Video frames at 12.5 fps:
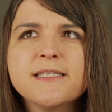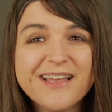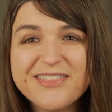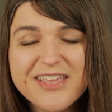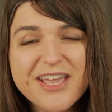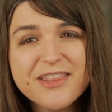
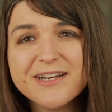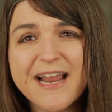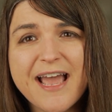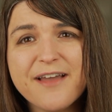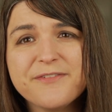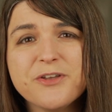and the other
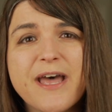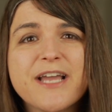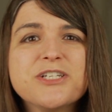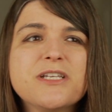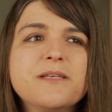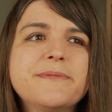half you'll
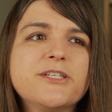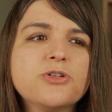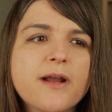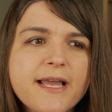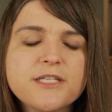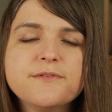actually be
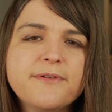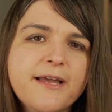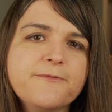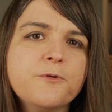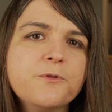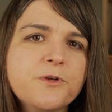trying to
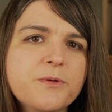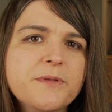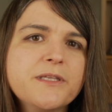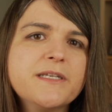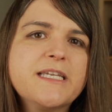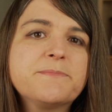find
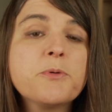vulnerabilities.